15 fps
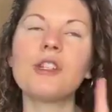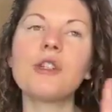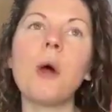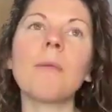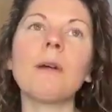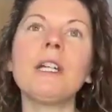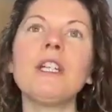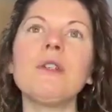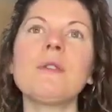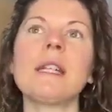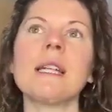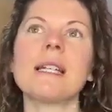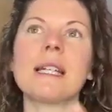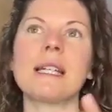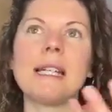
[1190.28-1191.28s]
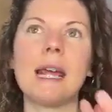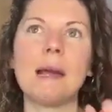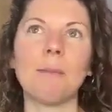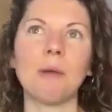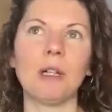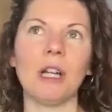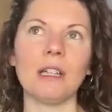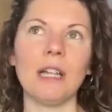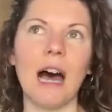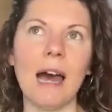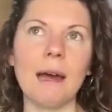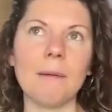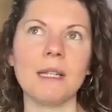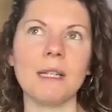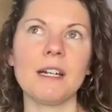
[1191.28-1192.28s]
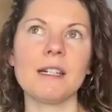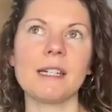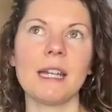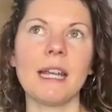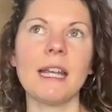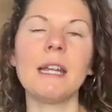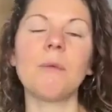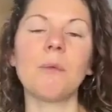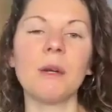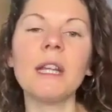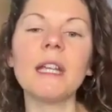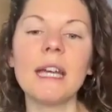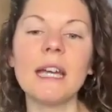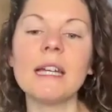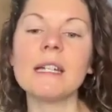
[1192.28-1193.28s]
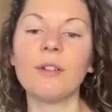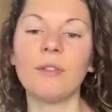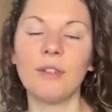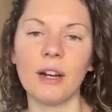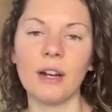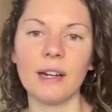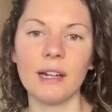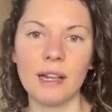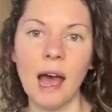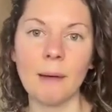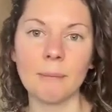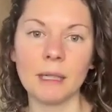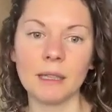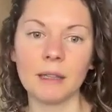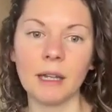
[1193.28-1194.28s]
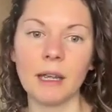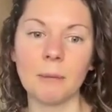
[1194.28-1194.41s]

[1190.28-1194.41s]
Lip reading: So I'm going to use this example a lot because it really is very common.